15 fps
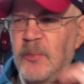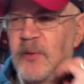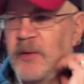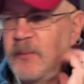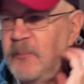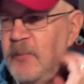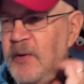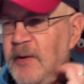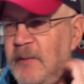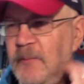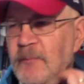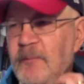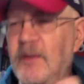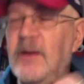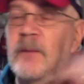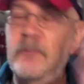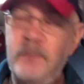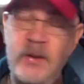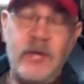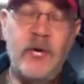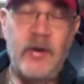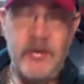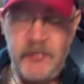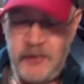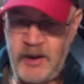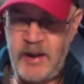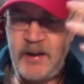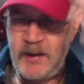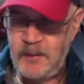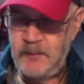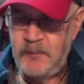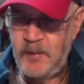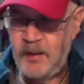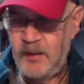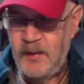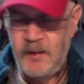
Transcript: But because I am